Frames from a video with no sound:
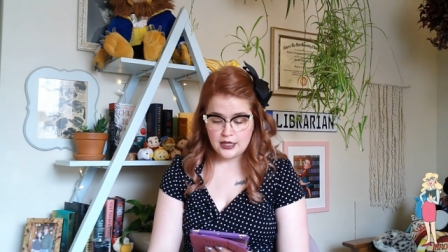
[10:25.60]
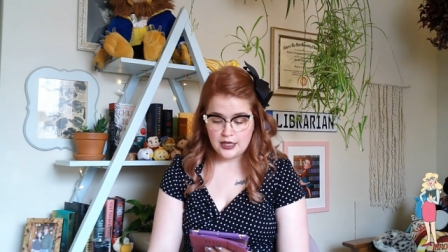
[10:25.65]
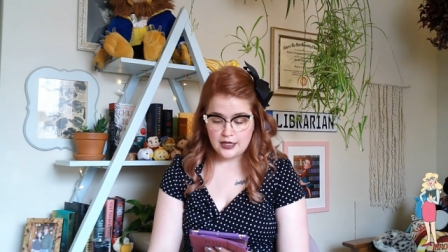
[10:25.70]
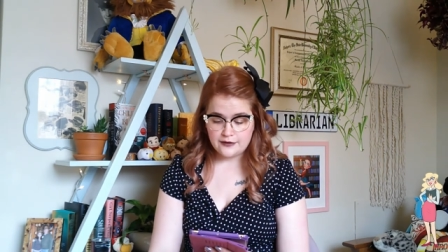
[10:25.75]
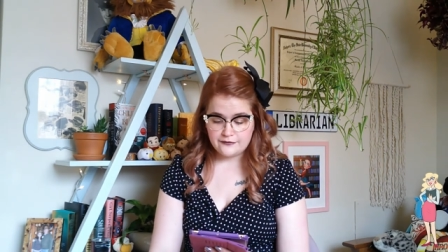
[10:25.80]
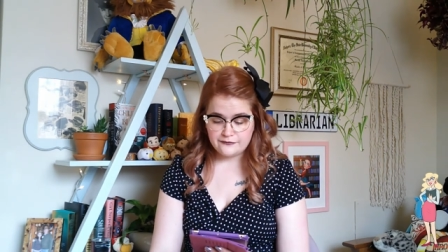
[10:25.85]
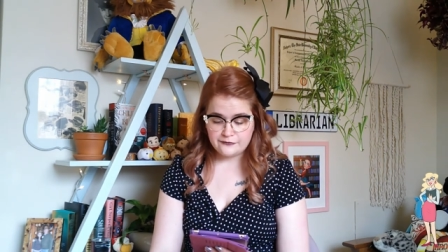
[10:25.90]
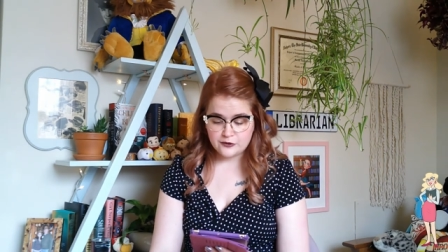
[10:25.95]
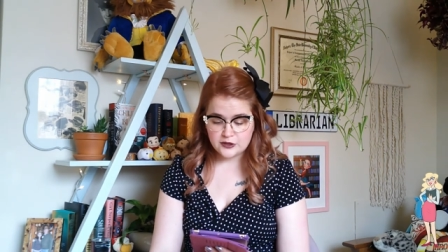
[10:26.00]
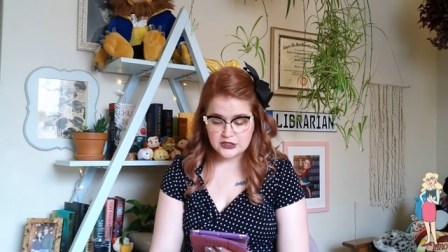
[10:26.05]

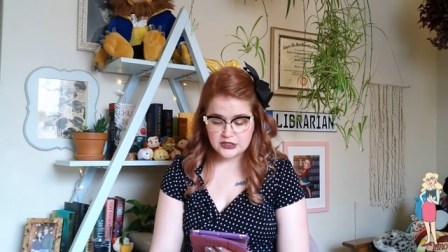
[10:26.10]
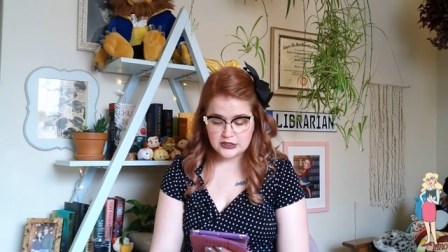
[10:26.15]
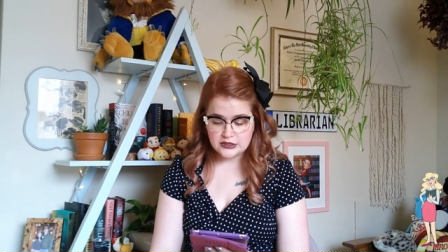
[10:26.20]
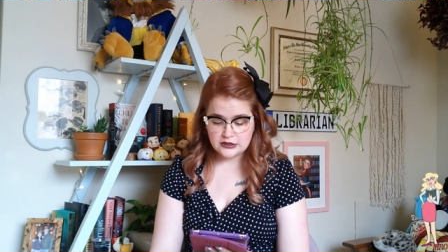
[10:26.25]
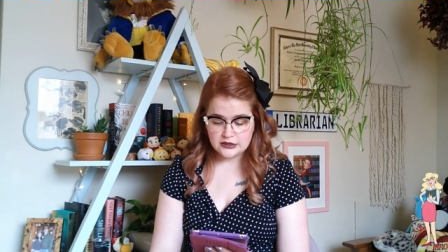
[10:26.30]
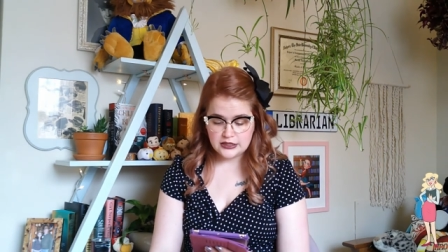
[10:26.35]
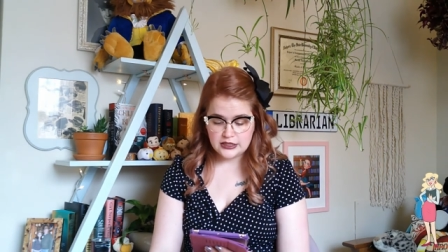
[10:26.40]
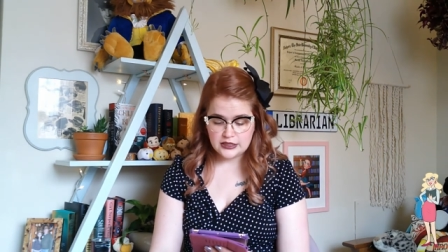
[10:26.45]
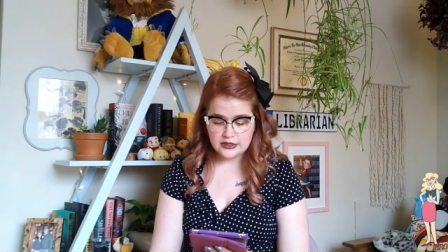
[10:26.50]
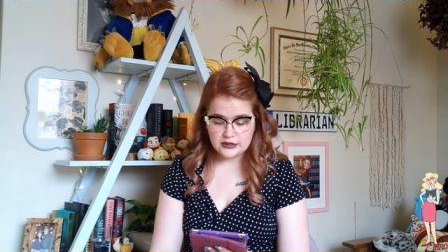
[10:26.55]

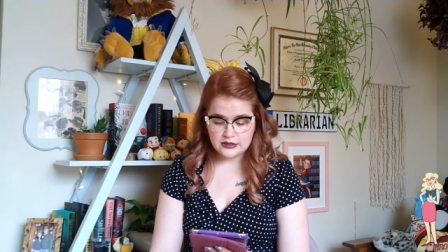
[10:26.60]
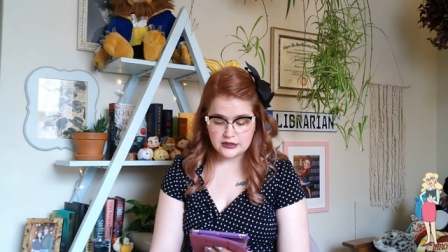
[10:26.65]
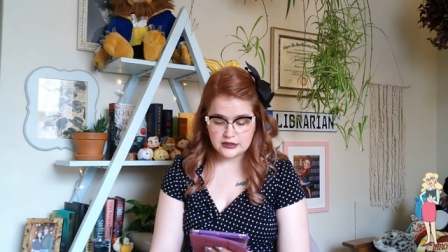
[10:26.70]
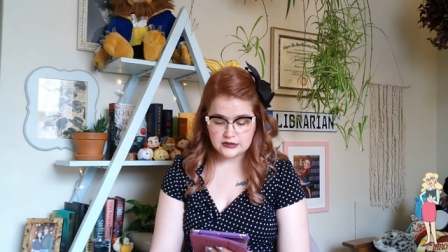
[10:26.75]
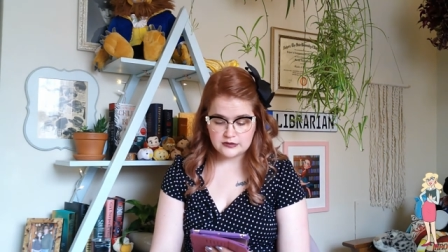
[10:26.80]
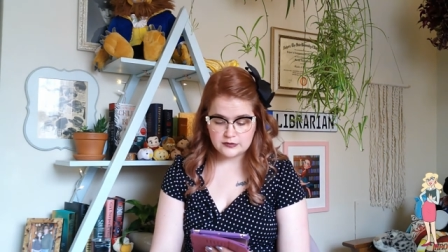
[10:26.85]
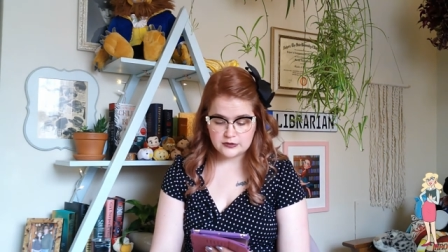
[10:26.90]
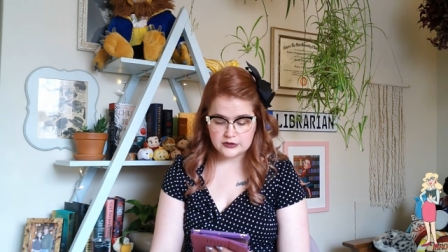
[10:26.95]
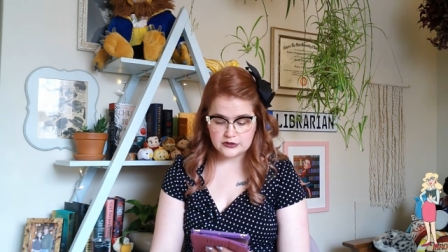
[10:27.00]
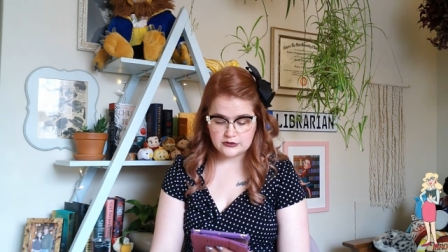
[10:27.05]
Unfortunately, these
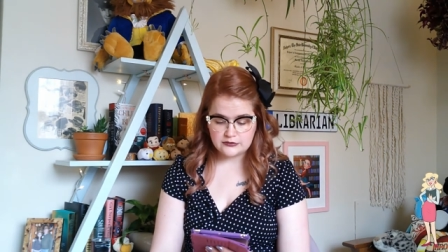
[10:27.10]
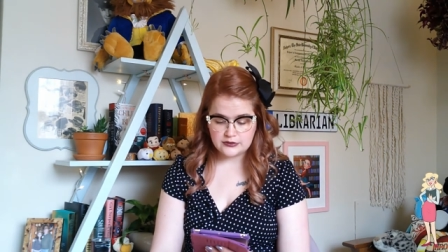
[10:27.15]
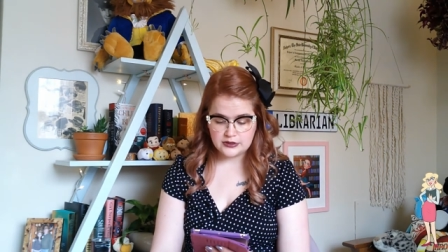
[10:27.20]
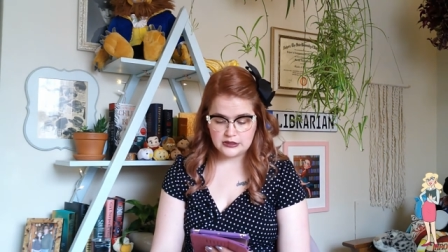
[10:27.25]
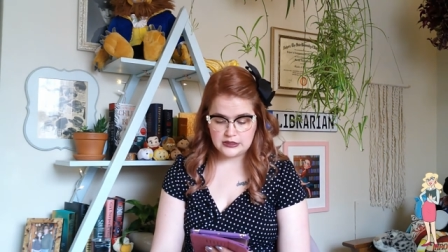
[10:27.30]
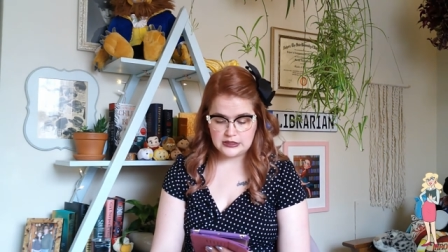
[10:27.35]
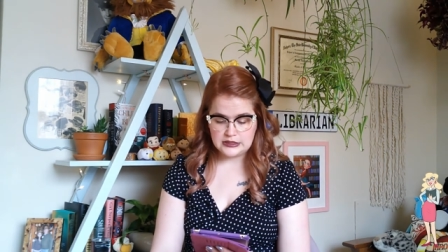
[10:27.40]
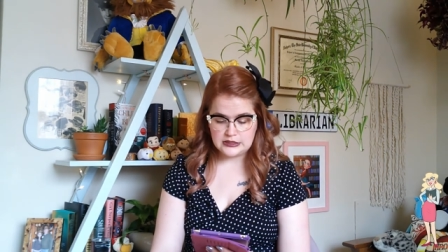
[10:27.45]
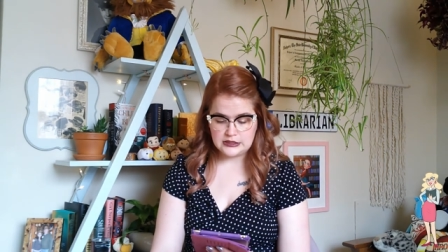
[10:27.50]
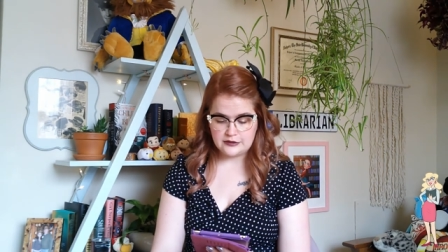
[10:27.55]
books are
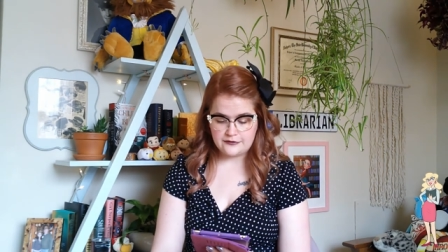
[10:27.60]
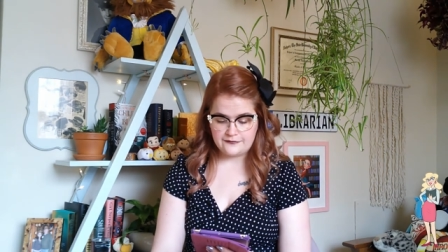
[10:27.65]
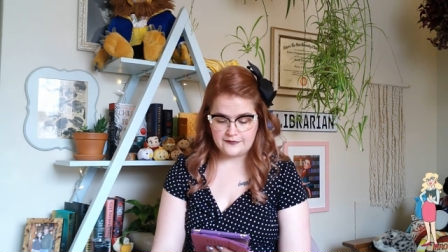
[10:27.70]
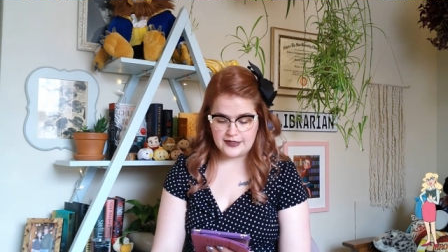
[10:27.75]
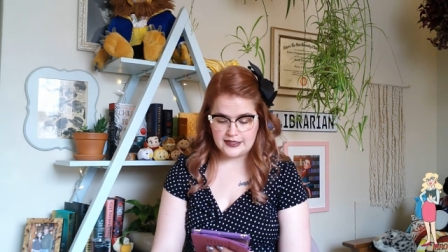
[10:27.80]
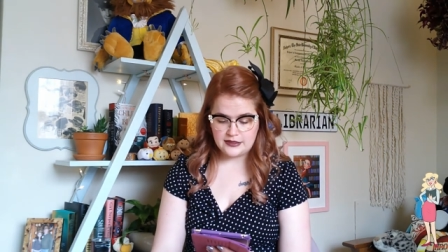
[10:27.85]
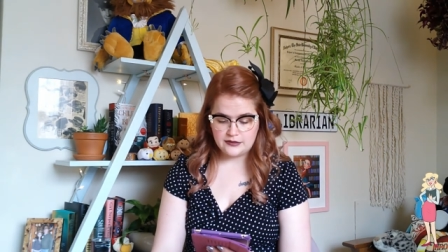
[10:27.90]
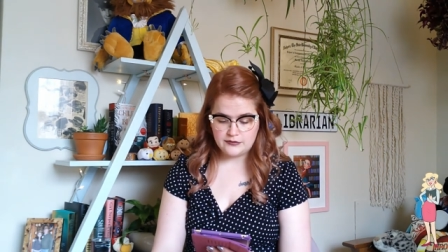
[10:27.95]
really easy to find